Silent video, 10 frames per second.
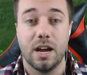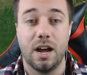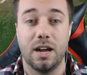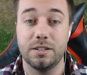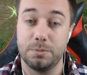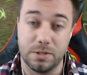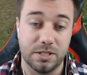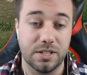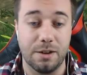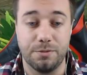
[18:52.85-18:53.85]
Uh, this
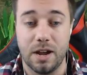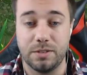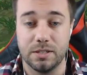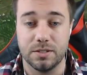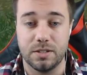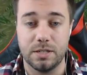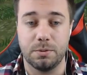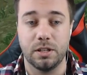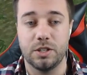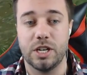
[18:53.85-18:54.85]
person's got five kills, so that's
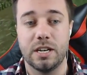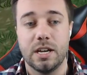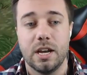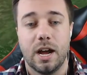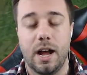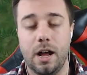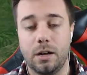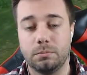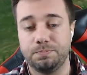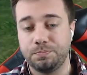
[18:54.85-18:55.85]
pretty legit.
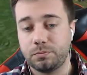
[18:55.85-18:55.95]
Um...